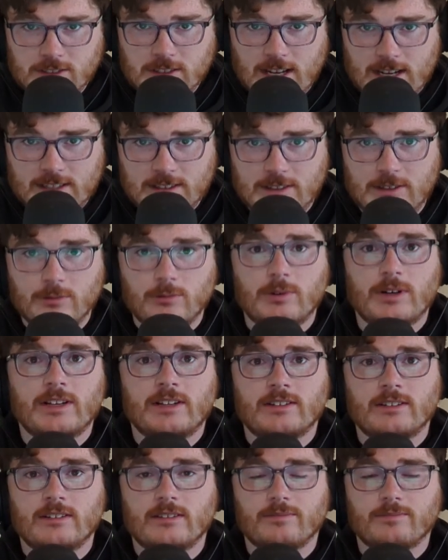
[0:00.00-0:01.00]
likely to
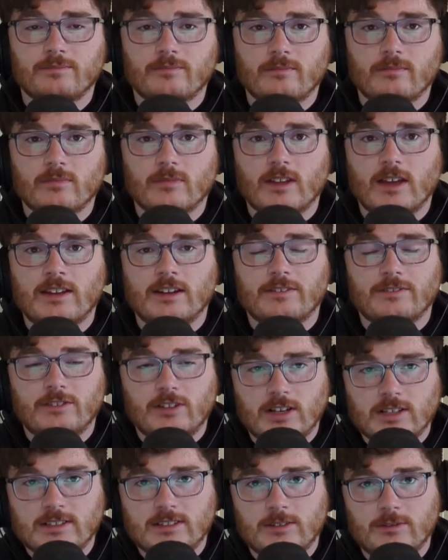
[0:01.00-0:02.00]
win, and if
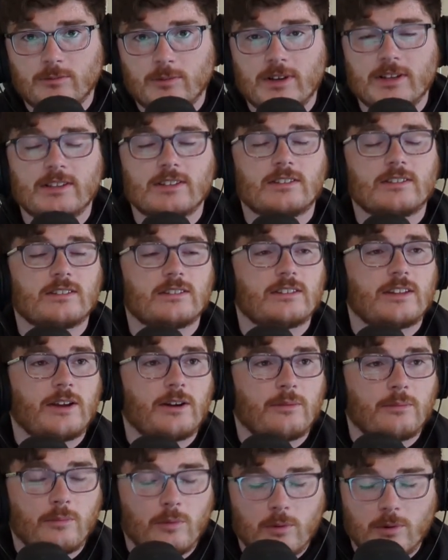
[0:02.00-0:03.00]
Dustin wins,
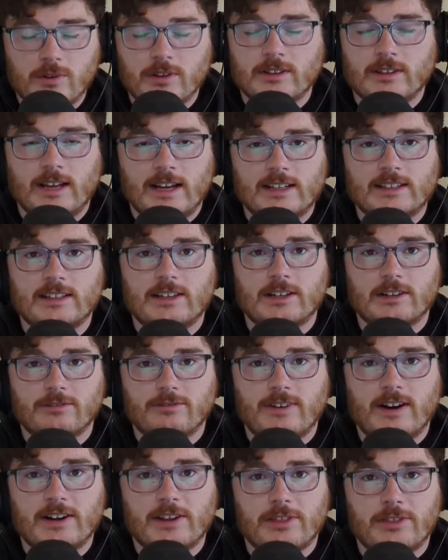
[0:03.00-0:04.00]
they're more than likely going to
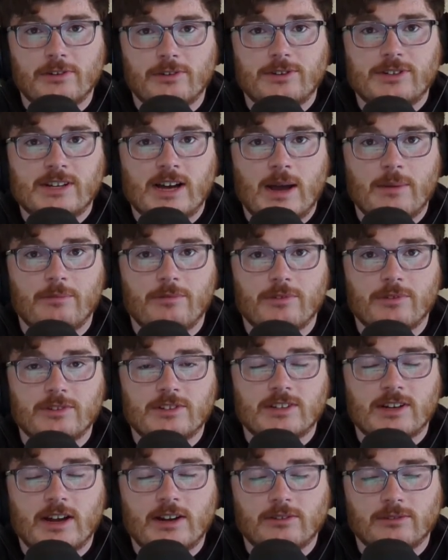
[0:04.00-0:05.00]
fight a third time for the
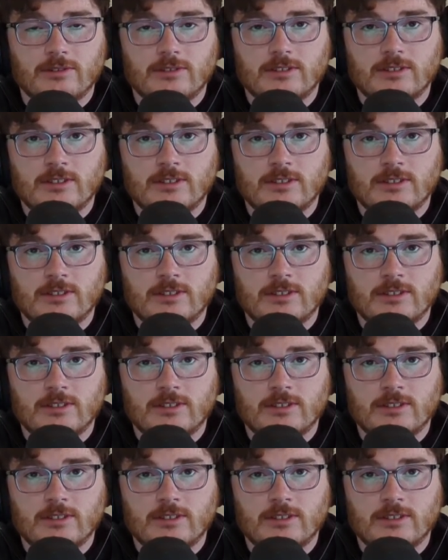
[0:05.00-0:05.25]
title.